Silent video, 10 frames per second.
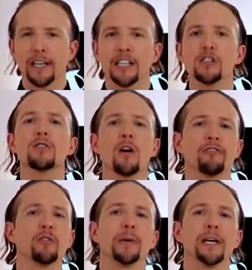is not
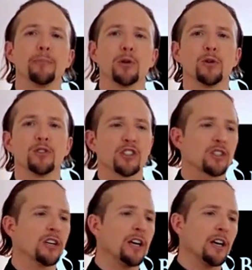for people who just
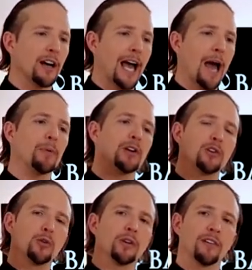are happy to do
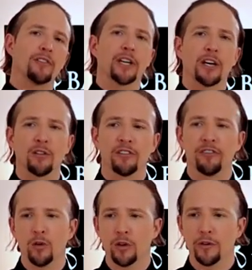whatever and get on the
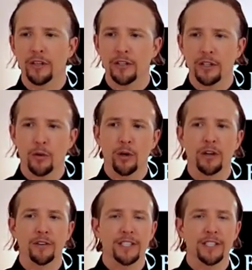floor and you know whatnot.